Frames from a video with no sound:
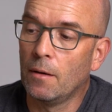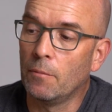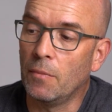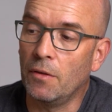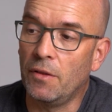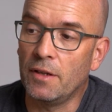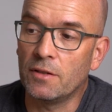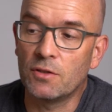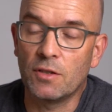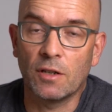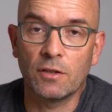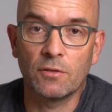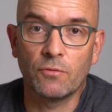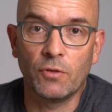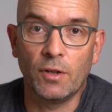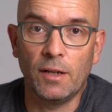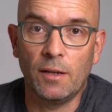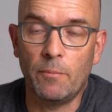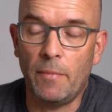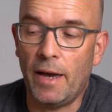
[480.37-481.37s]
But this doesn't
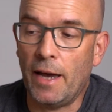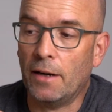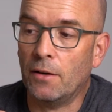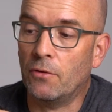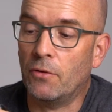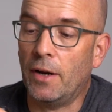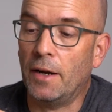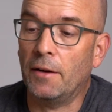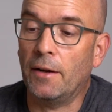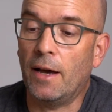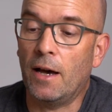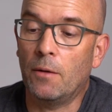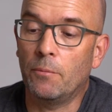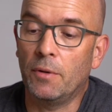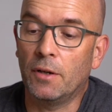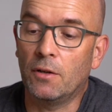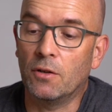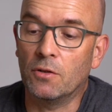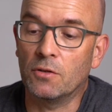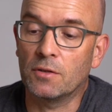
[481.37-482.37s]
really matter right now,
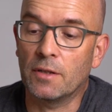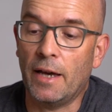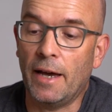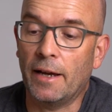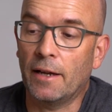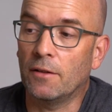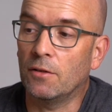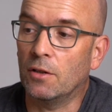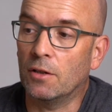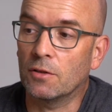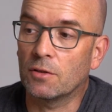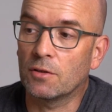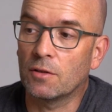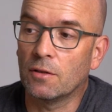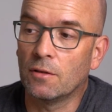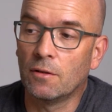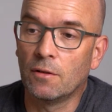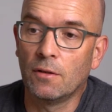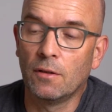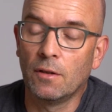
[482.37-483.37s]
because I can
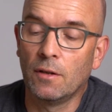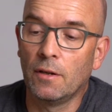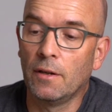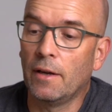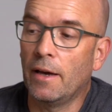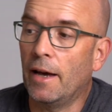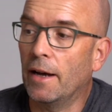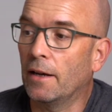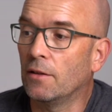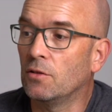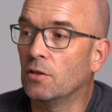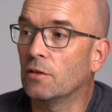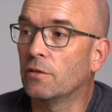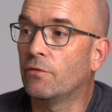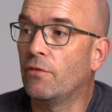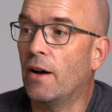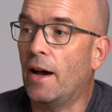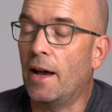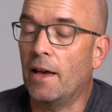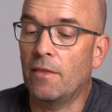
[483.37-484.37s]
just
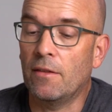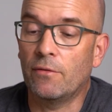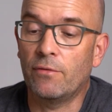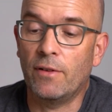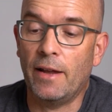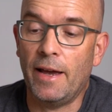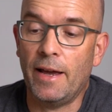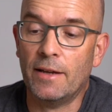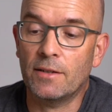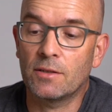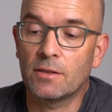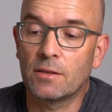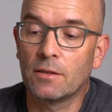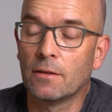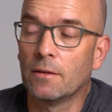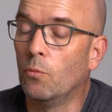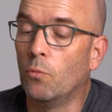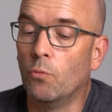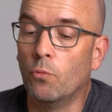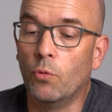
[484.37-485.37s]
fire the flash
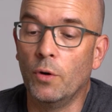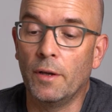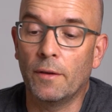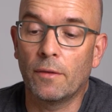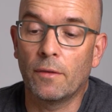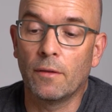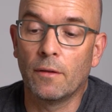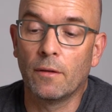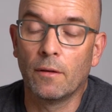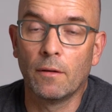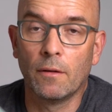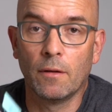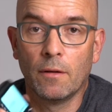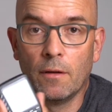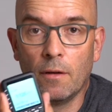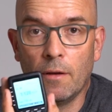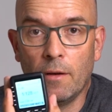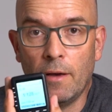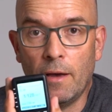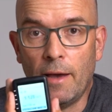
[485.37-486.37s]
with
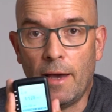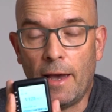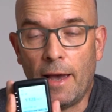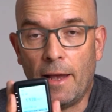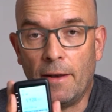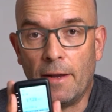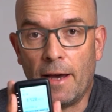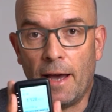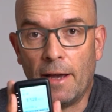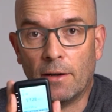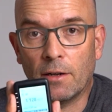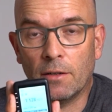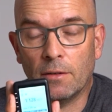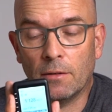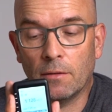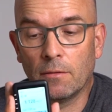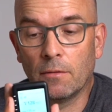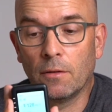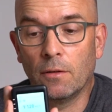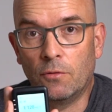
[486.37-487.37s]
a
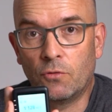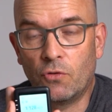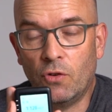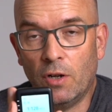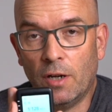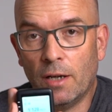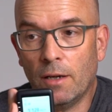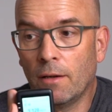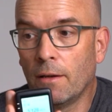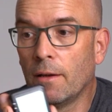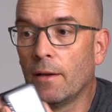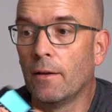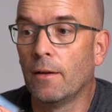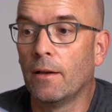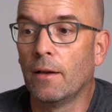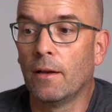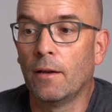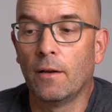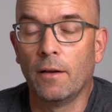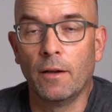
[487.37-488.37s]
Nikon trigger.
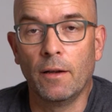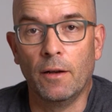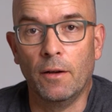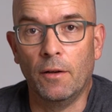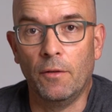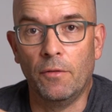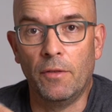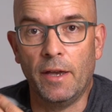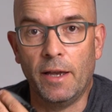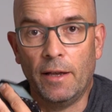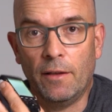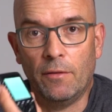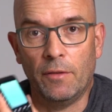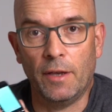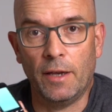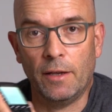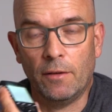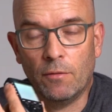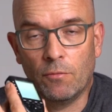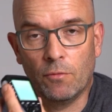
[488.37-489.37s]

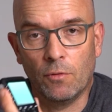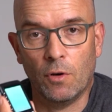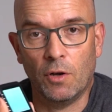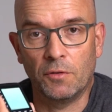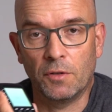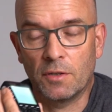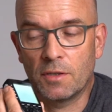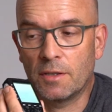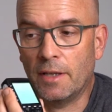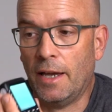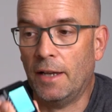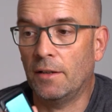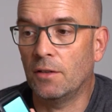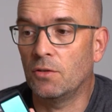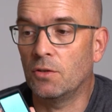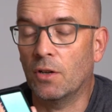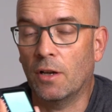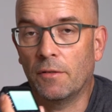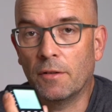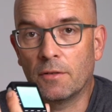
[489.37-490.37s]
They understand
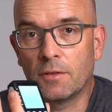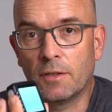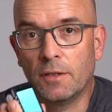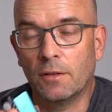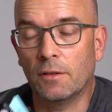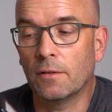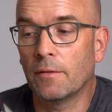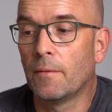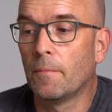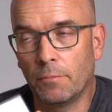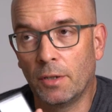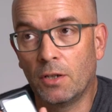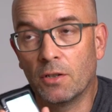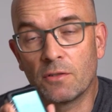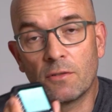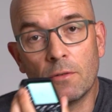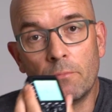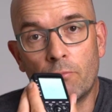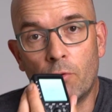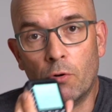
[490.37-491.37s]
each other still,
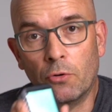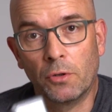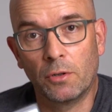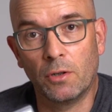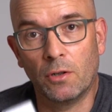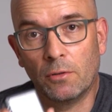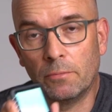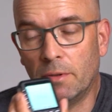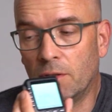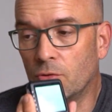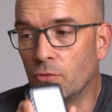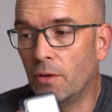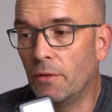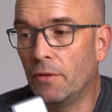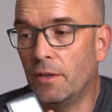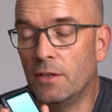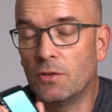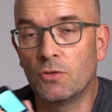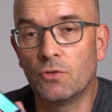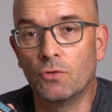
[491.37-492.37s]
because the protocol between
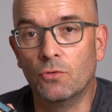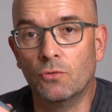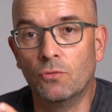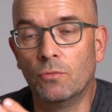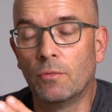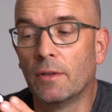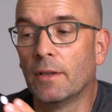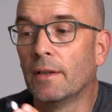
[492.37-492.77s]
these two